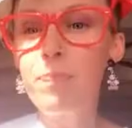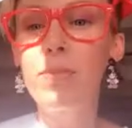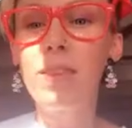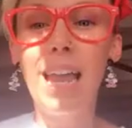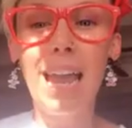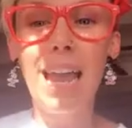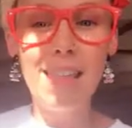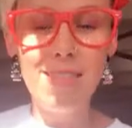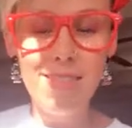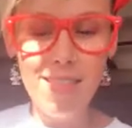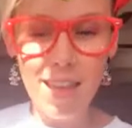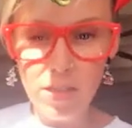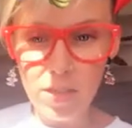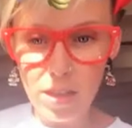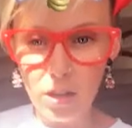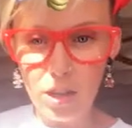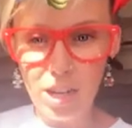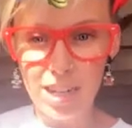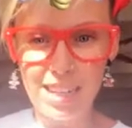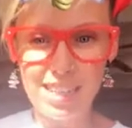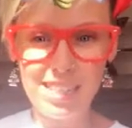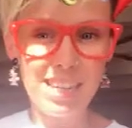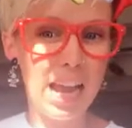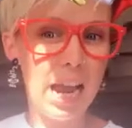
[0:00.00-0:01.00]
and then they're
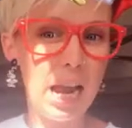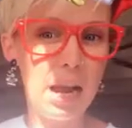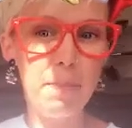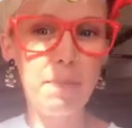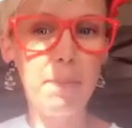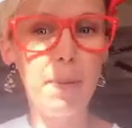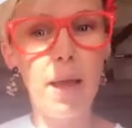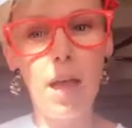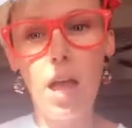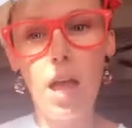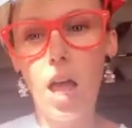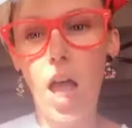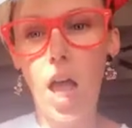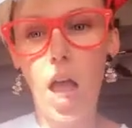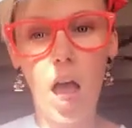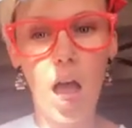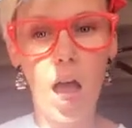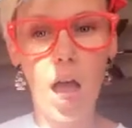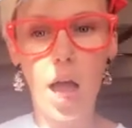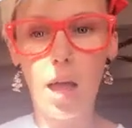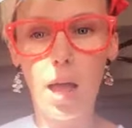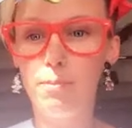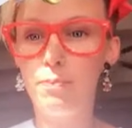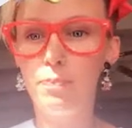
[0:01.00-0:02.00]
going to type
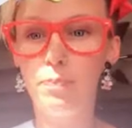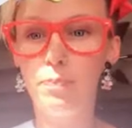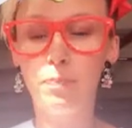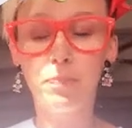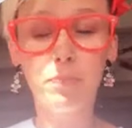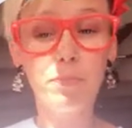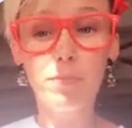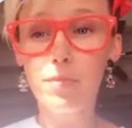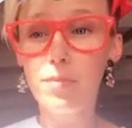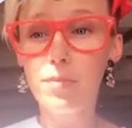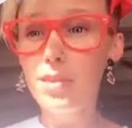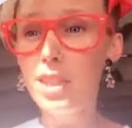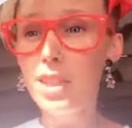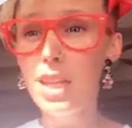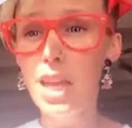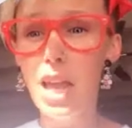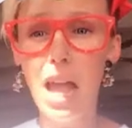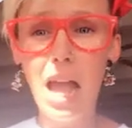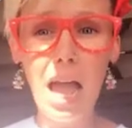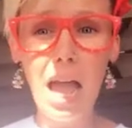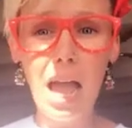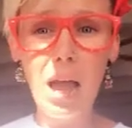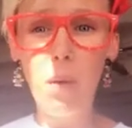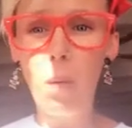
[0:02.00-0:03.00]
um,
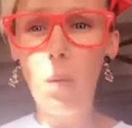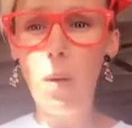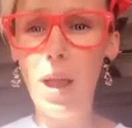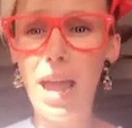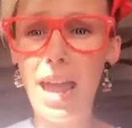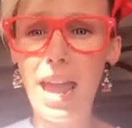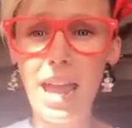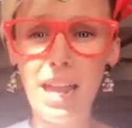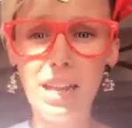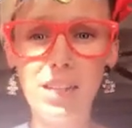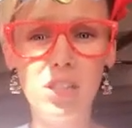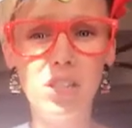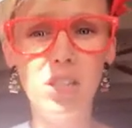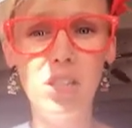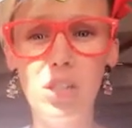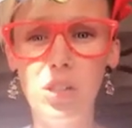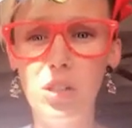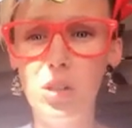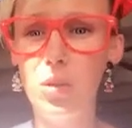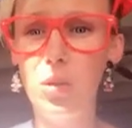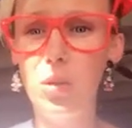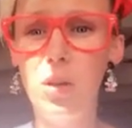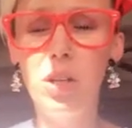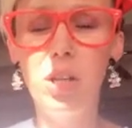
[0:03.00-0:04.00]
I went
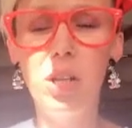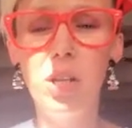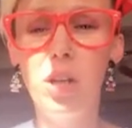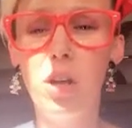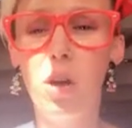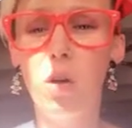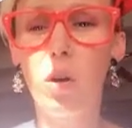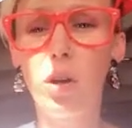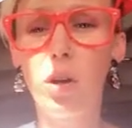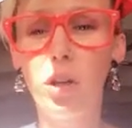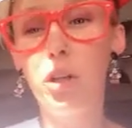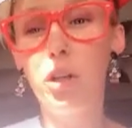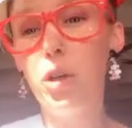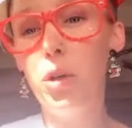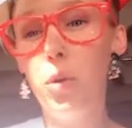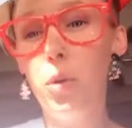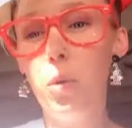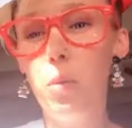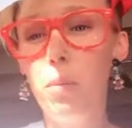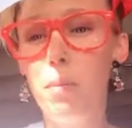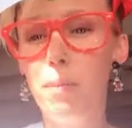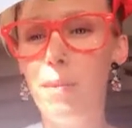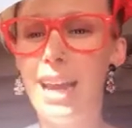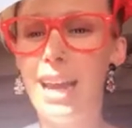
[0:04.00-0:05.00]
to, or
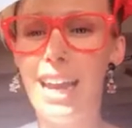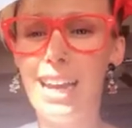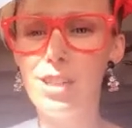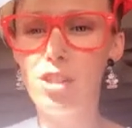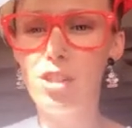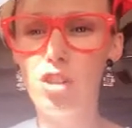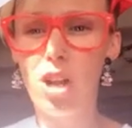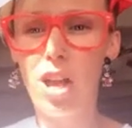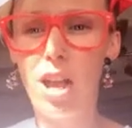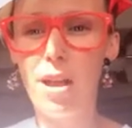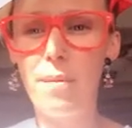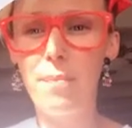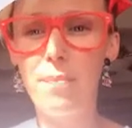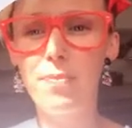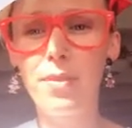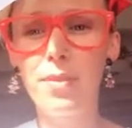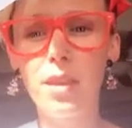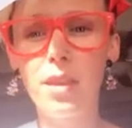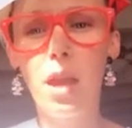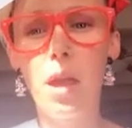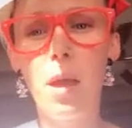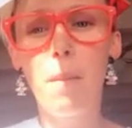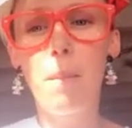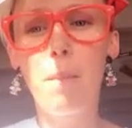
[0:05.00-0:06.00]
you, Maestra.
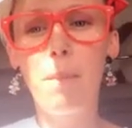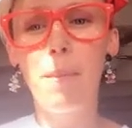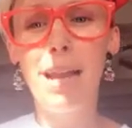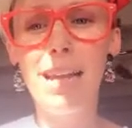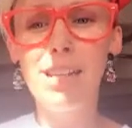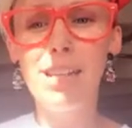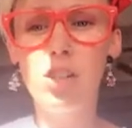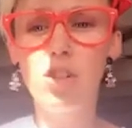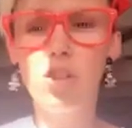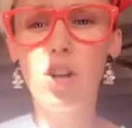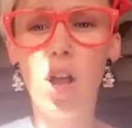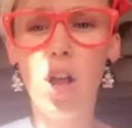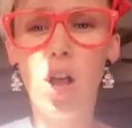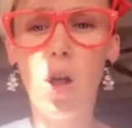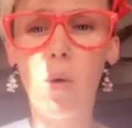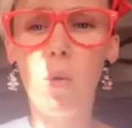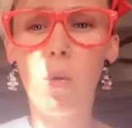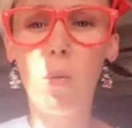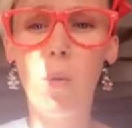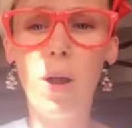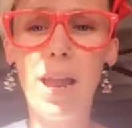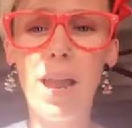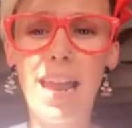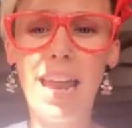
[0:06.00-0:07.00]
Maestra
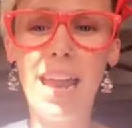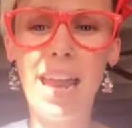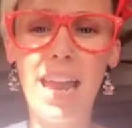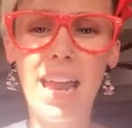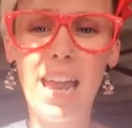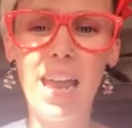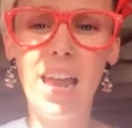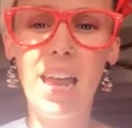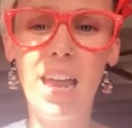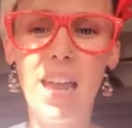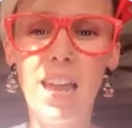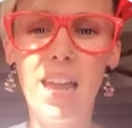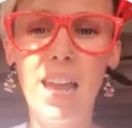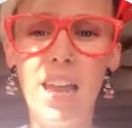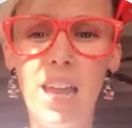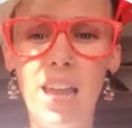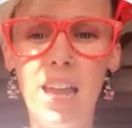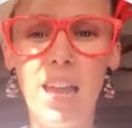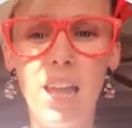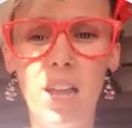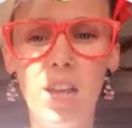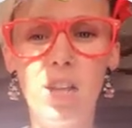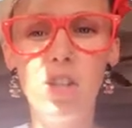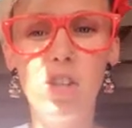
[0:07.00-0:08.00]
went
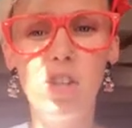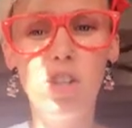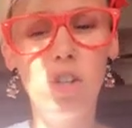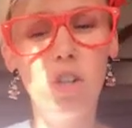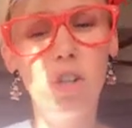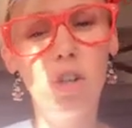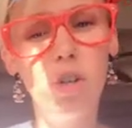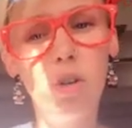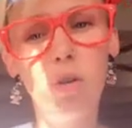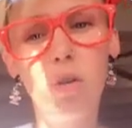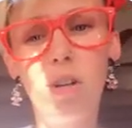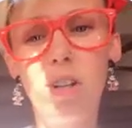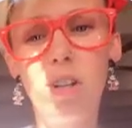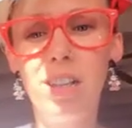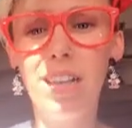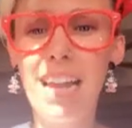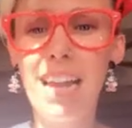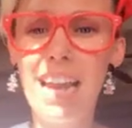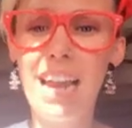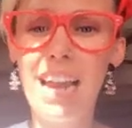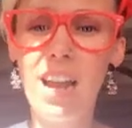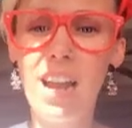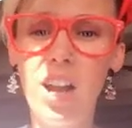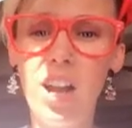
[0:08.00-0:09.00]
to
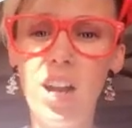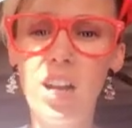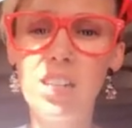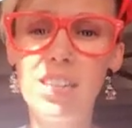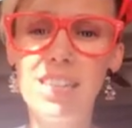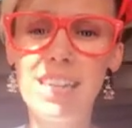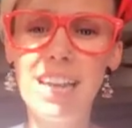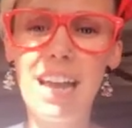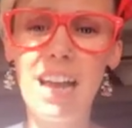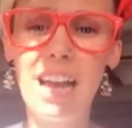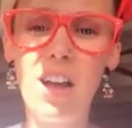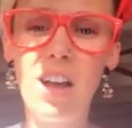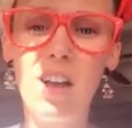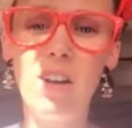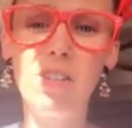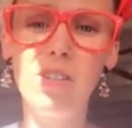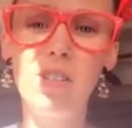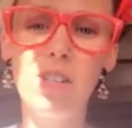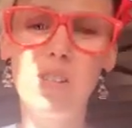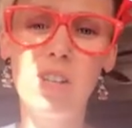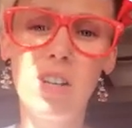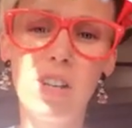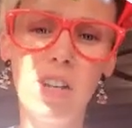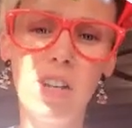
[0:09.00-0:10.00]
Claire's house.